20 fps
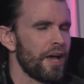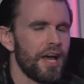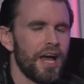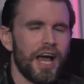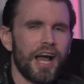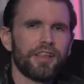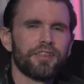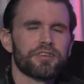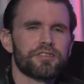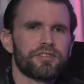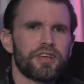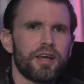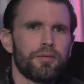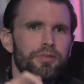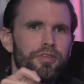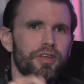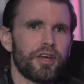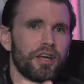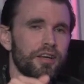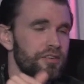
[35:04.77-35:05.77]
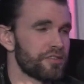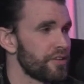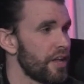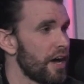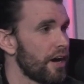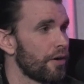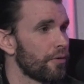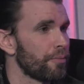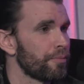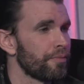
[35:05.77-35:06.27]
And the same thing is
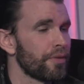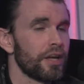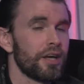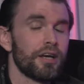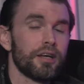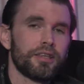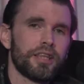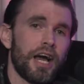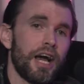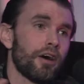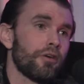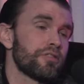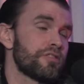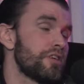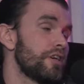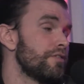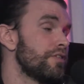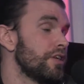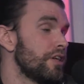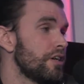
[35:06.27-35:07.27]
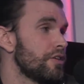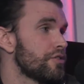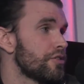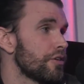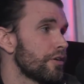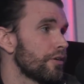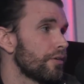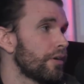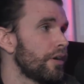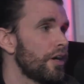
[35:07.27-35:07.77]
now. Now it's even
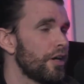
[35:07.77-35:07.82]
easier.